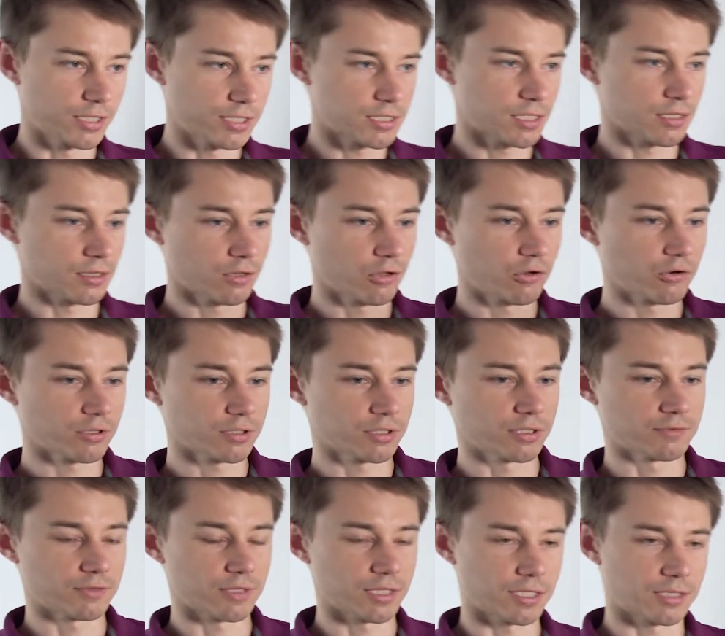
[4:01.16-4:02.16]
it's a long
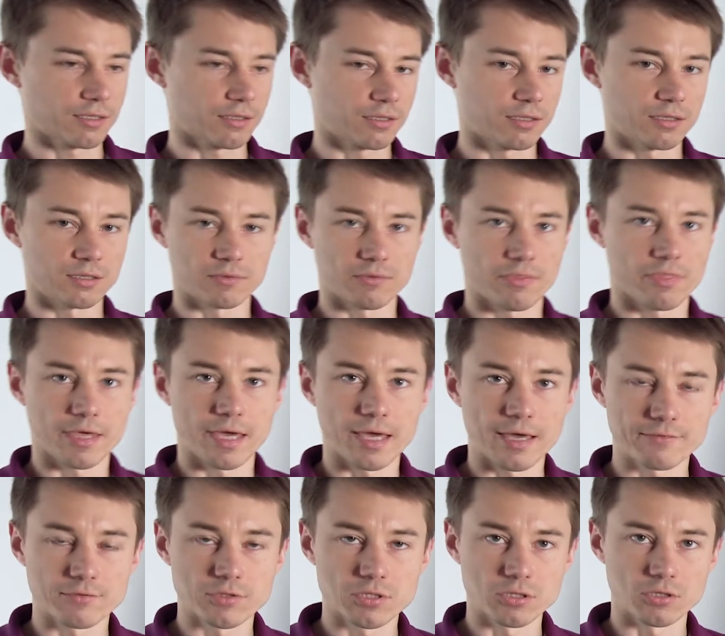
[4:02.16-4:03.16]
live. Like they
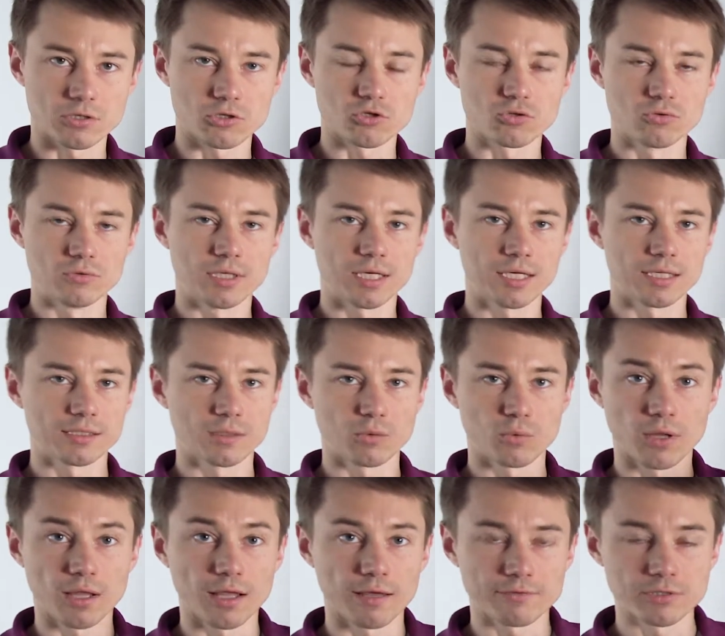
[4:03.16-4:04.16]
have search today, they
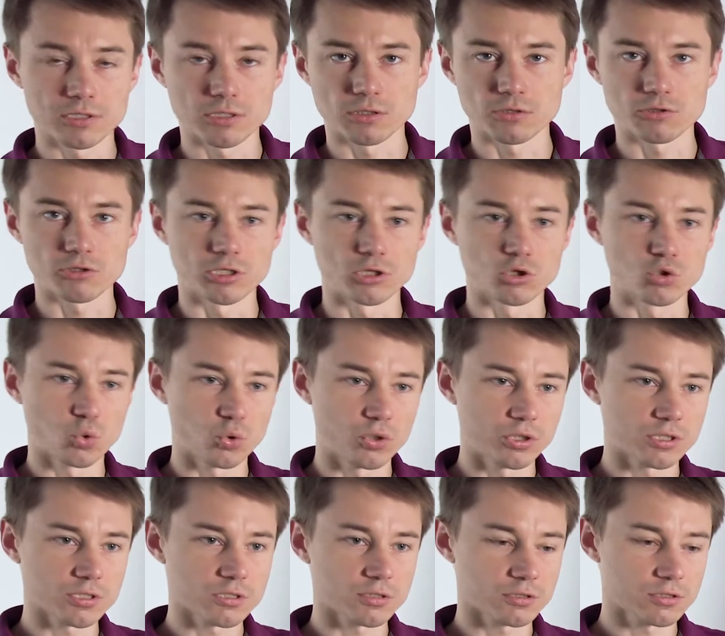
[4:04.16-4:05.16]
will have search in 2
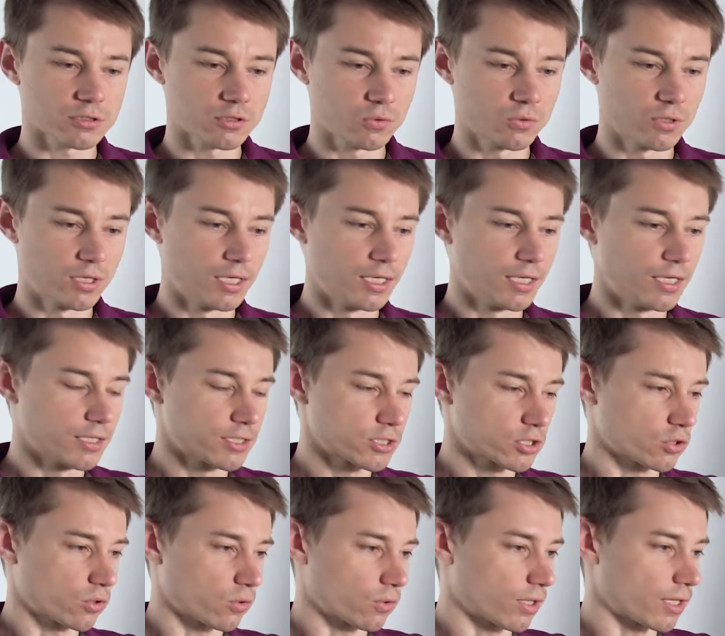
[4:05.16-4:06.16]
years also.
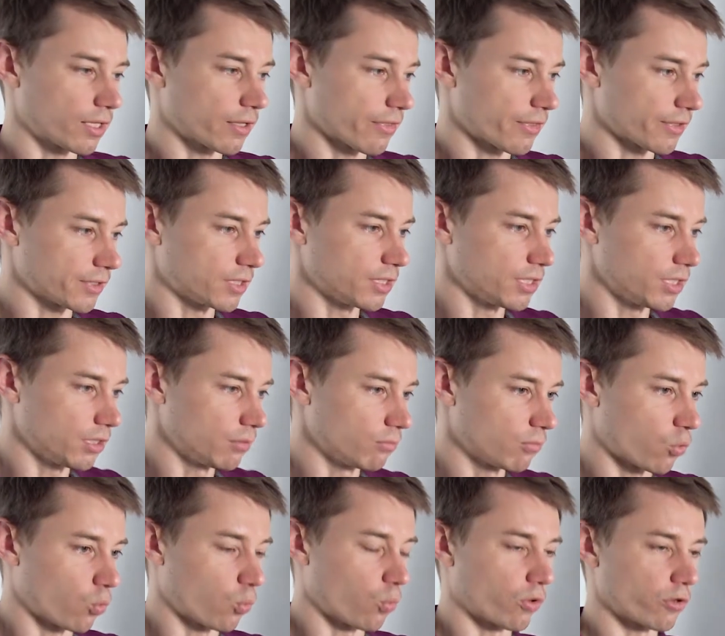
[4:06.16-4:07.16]
So the
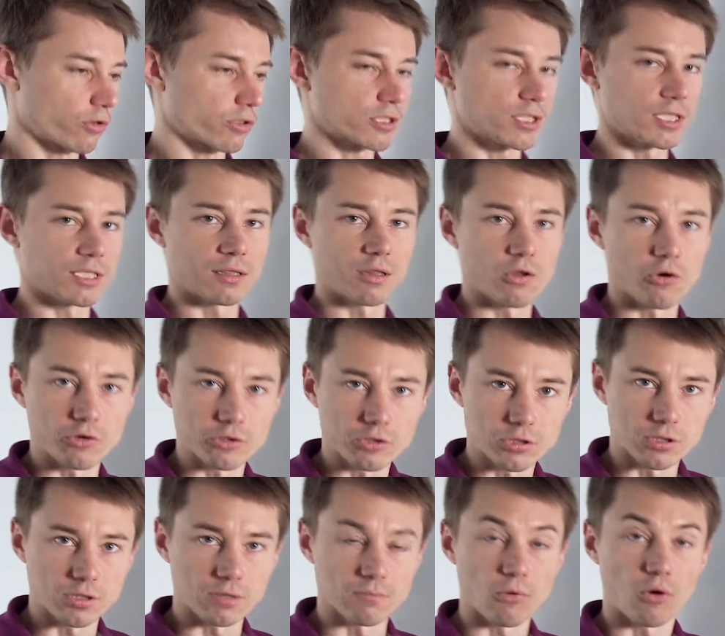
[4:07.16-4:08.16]
team works in long
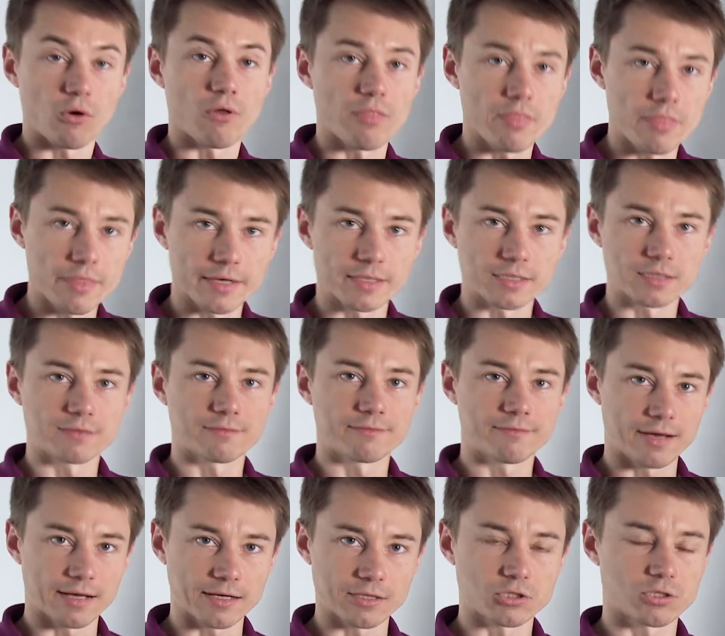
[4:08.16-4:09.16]
term on that
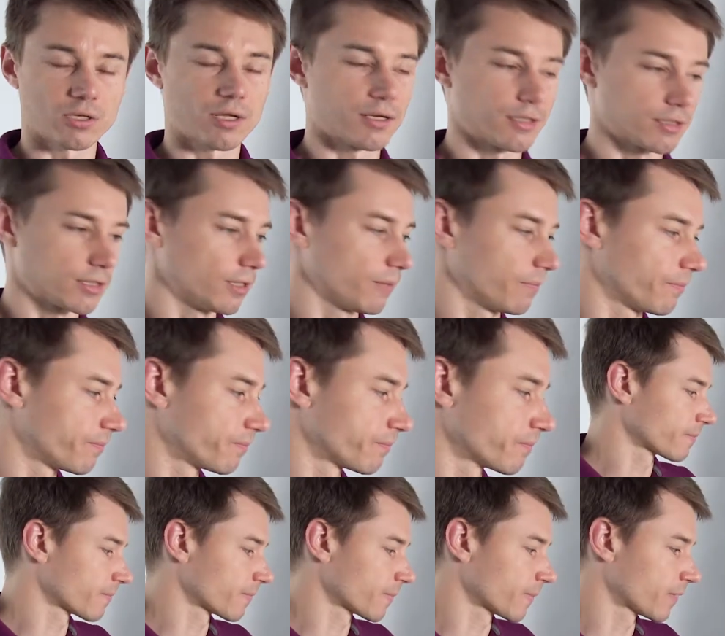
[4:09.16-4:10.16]
functionality.
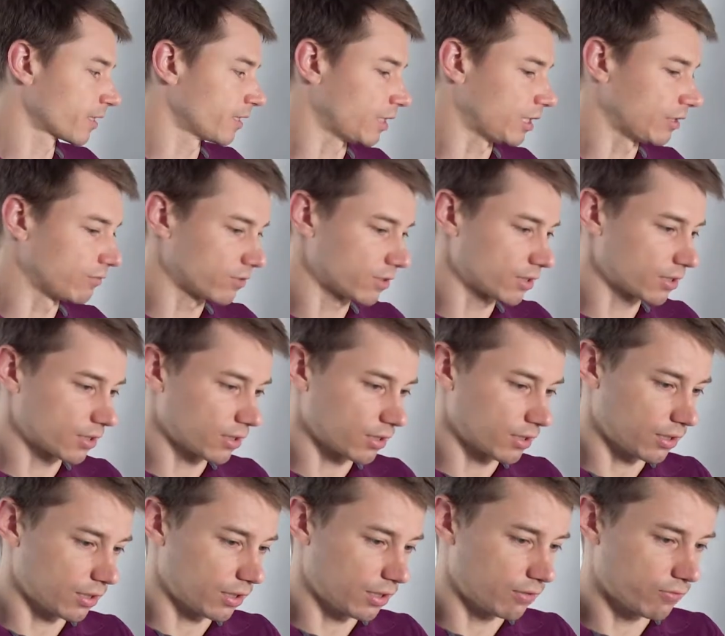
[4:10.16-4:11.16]
Even
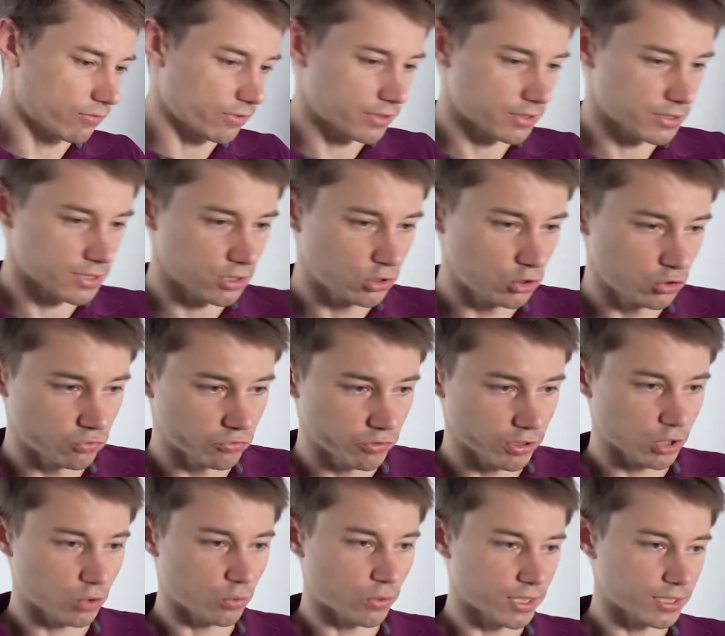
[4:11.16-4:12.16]
if there is a new
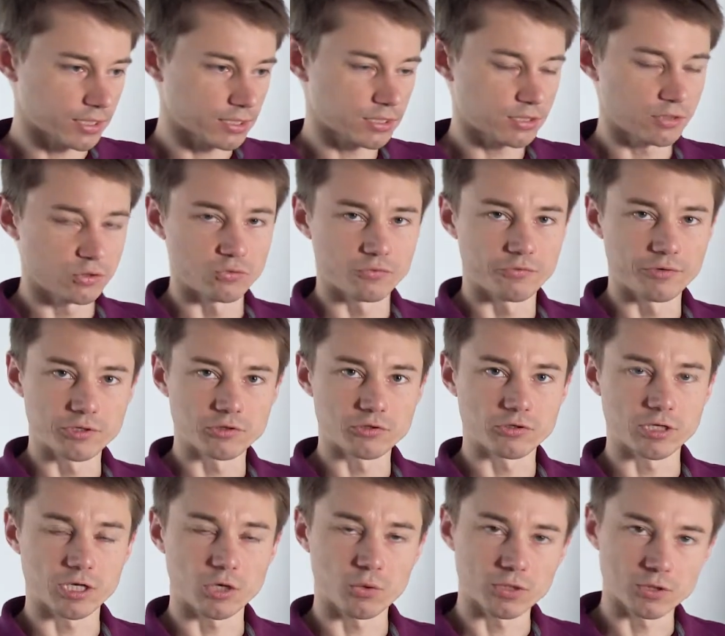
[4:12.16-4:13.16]
feature
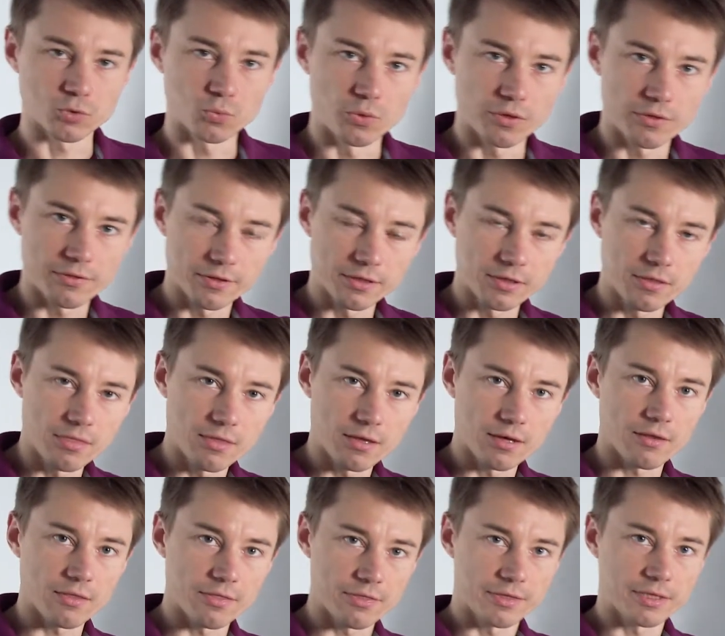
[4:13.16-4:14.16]
request within
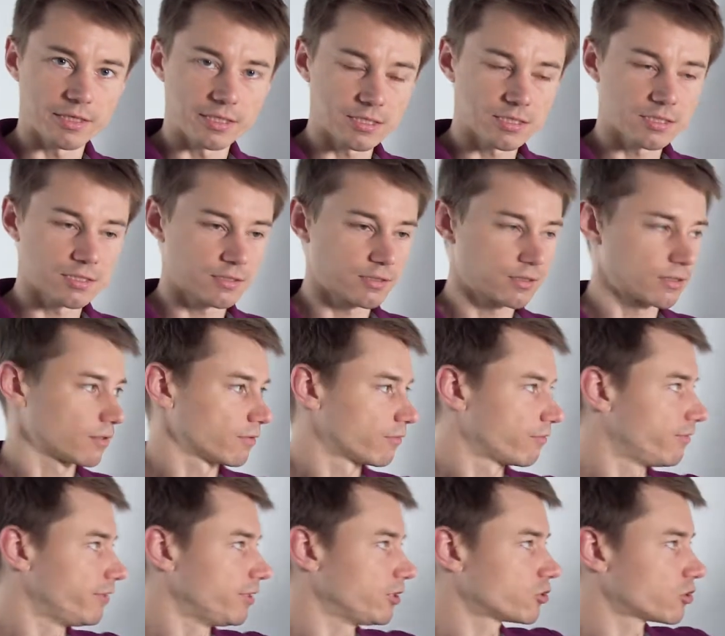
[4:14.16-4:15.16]
this
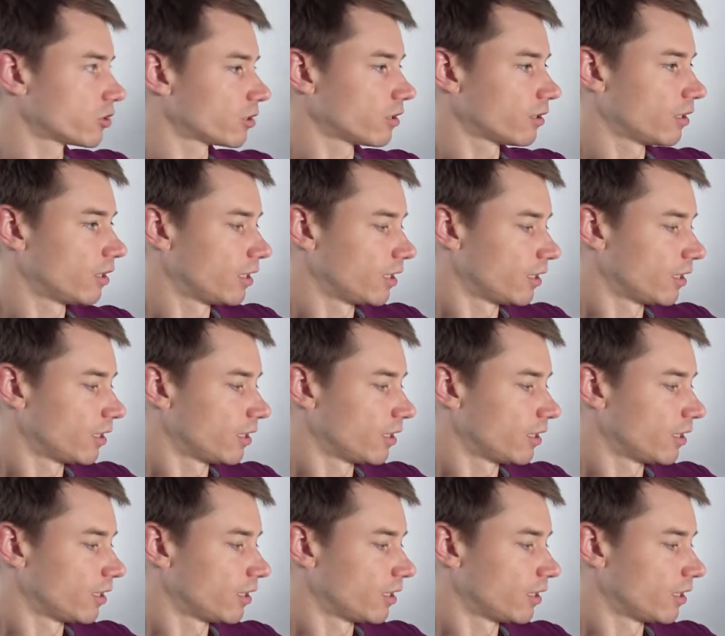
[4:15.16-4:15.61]
feature,